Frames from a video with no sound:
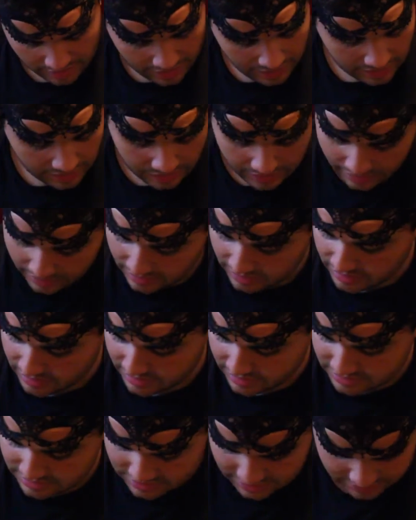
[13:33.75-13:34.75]
I like
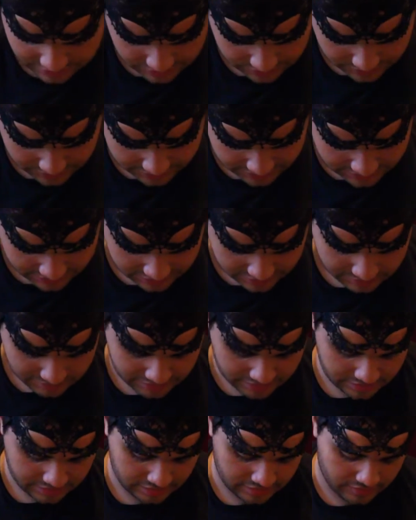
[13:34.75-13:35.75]
the accessories this
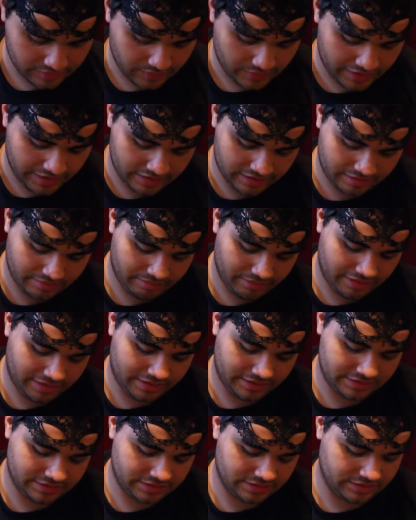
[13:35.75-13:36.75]
month quite a
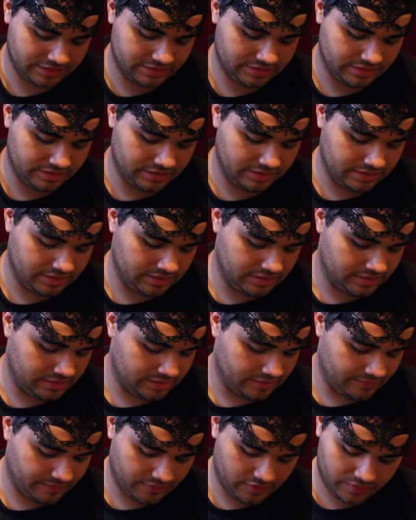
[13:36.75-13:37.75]
bit.
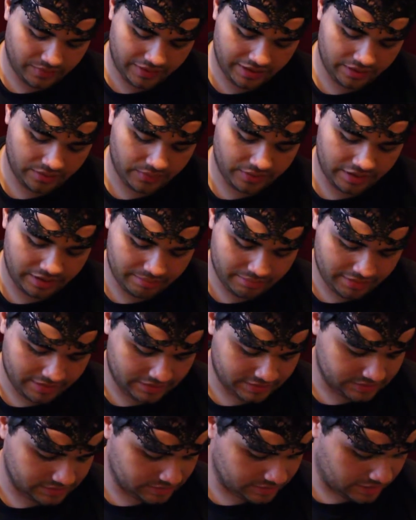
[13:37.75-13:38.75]
Quite a quite a
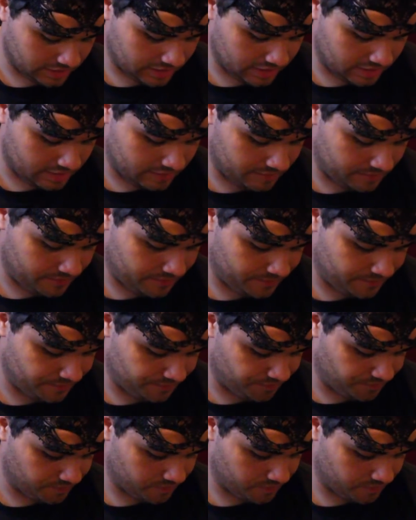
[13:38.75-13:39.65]
bit. Um,